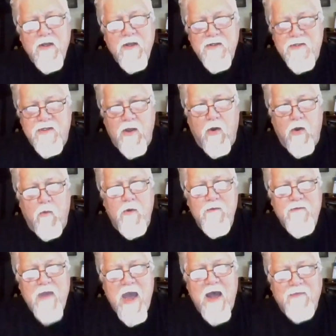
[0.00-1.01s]
Still,
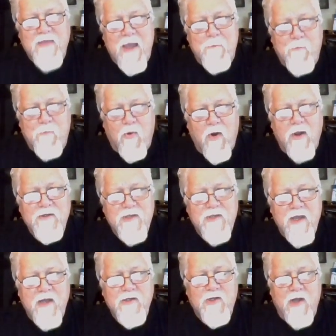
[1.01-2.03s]
we've got that pawn
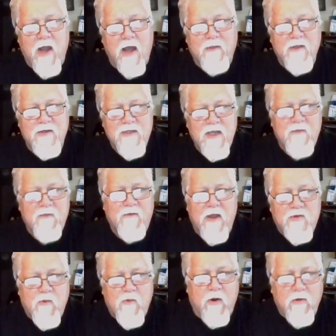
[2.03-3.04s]
tension on the
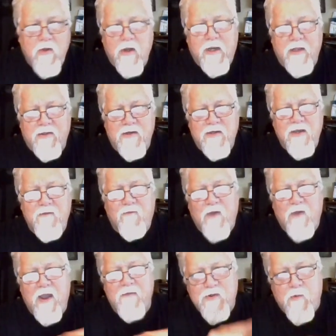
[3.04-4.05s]
D5 square. Look at the
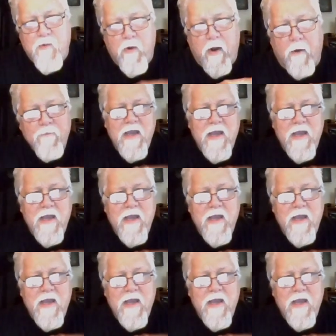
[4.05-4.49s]
D5 square.